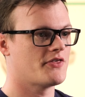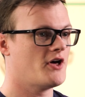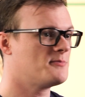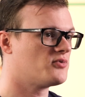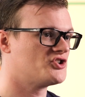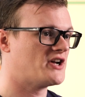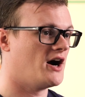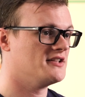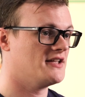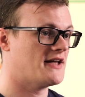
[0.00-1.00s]
The third
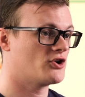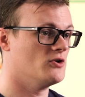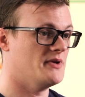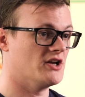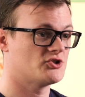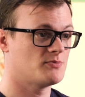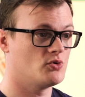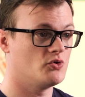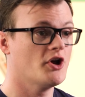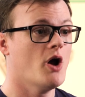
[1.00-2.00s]
project idea that could be
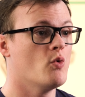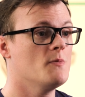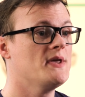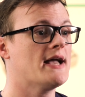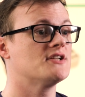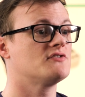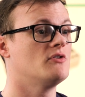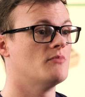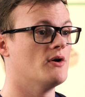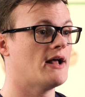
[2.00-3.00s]
explored would be as a
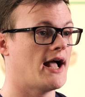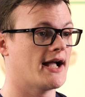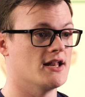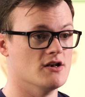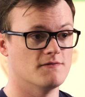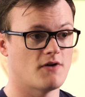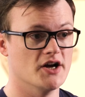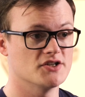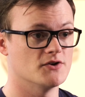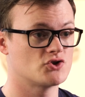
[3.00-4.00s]
remote hacking
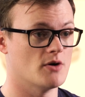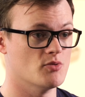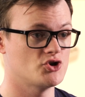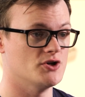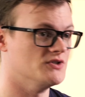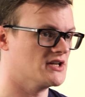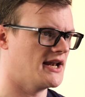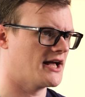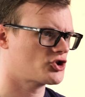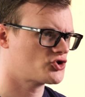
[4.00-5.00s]
device for troubleshooting
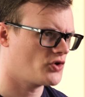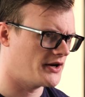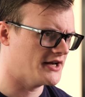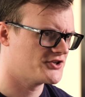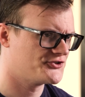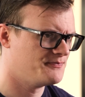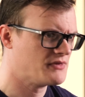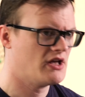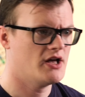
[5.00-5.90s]
electronics.